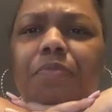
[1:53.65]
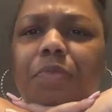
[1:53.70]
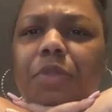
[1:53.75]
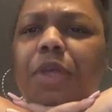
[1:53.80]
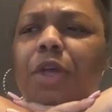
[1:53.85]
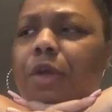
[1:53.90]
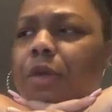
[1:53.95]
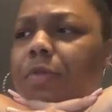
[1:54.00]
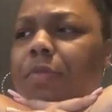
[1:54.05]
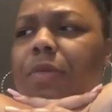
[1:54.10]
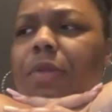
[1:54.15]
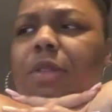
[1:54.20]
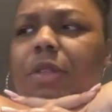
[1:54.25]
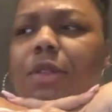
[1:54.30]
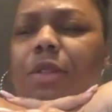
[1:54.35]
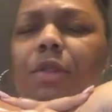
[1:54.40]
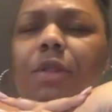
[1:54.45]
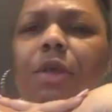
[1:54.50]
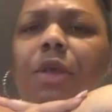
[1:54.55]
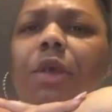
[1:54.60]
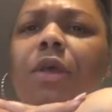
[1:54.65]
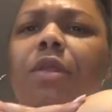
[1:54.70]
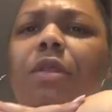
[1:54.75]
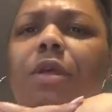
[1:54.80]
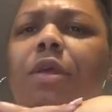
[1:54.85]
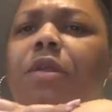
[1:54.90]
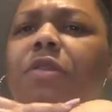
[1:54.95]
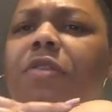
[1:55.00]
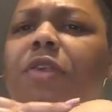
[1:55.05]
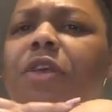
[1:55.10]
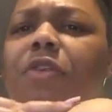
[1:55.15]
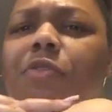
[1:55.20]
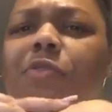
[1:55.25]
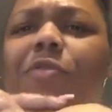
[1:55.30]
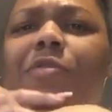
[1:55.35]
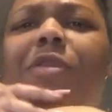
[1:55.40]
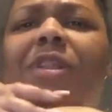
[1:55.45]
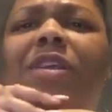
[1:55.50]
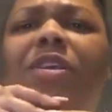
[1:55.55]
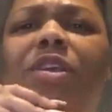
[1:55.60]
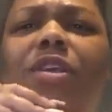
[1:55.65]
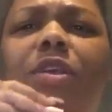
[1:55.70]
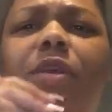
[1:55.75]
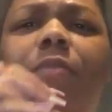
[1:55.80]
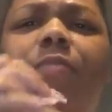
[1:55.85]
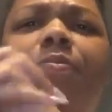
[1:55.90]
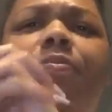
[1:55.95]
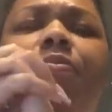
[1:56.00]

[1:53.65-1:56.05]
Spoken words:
They're they're in a sexual relationship,